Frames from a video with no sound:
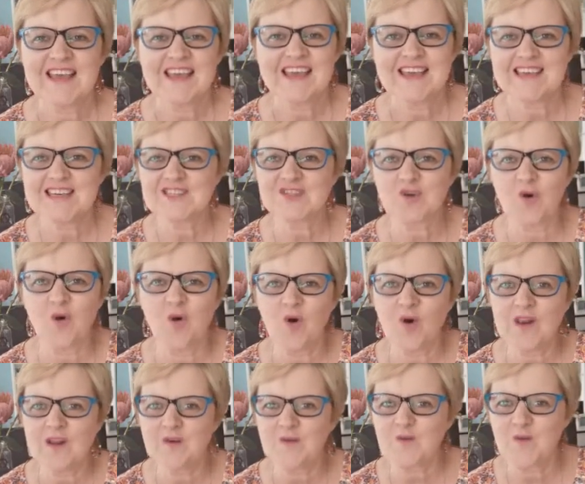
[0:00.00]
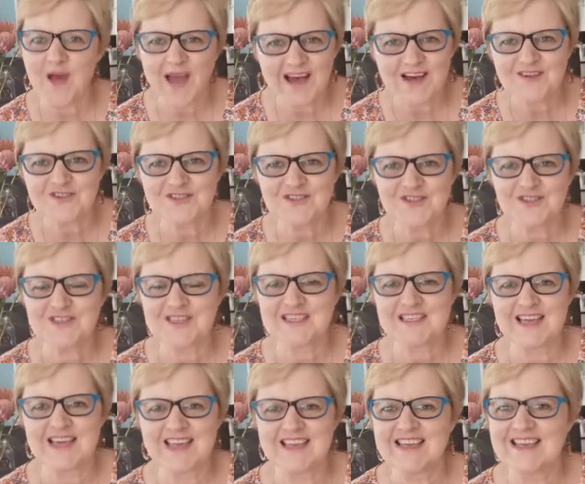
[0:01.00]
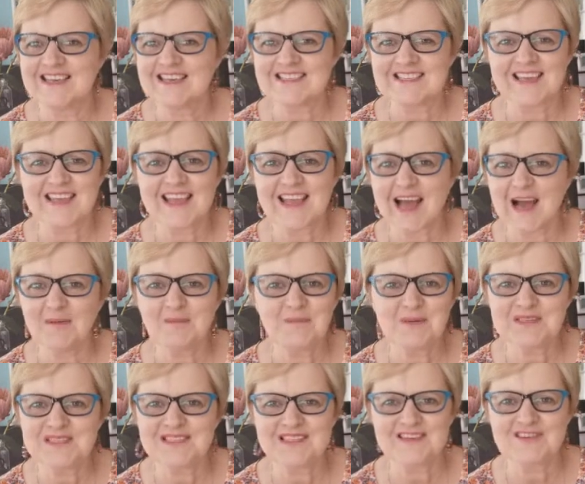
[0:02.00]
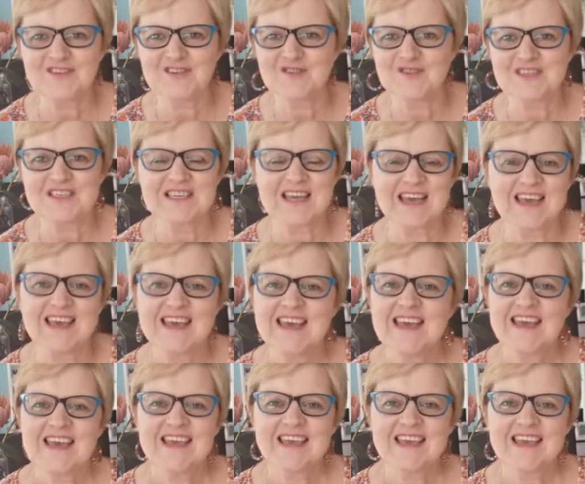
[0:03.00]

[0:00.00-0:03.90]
He is all around you today. He is encompassing you today.